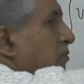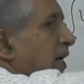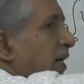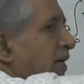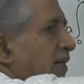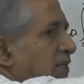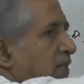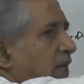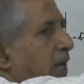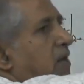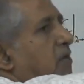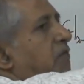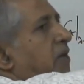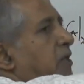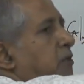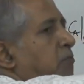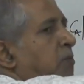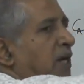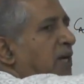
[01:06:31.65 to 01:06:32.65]
that has a life
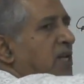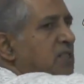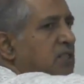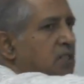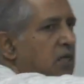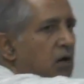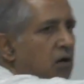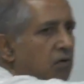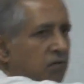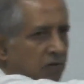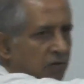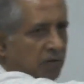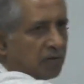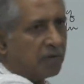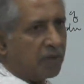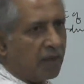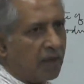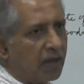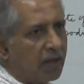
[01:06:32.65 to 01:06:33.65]
expectancy of
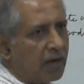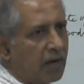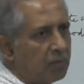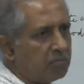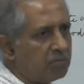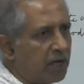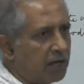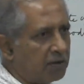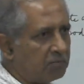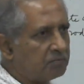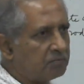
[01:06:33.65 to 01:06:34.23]
lambda,